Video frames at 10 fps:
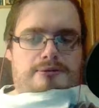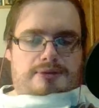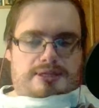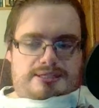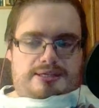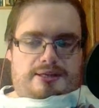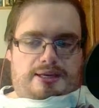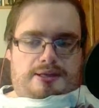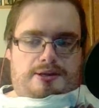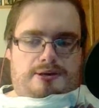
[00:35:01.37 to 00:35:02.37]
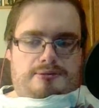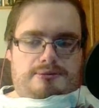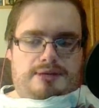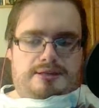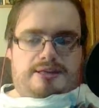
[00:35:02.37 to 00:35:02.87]
until I
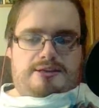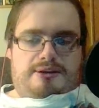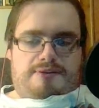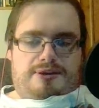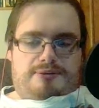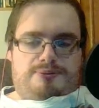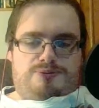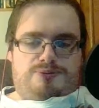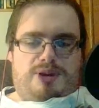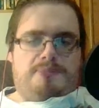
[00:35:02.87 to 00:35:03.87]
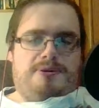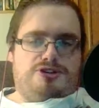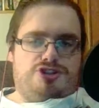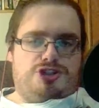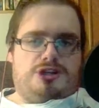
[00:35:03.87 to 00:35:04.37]
think you have to have proper
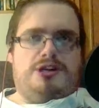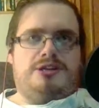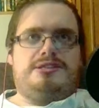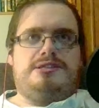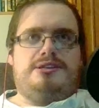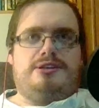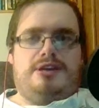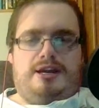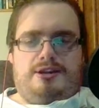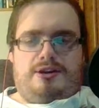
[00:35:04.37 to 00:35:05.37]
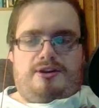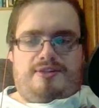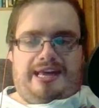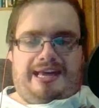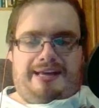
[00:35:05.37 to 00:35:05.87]
insurance and you got to get all
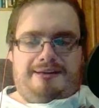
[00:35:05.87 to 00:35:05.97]
that.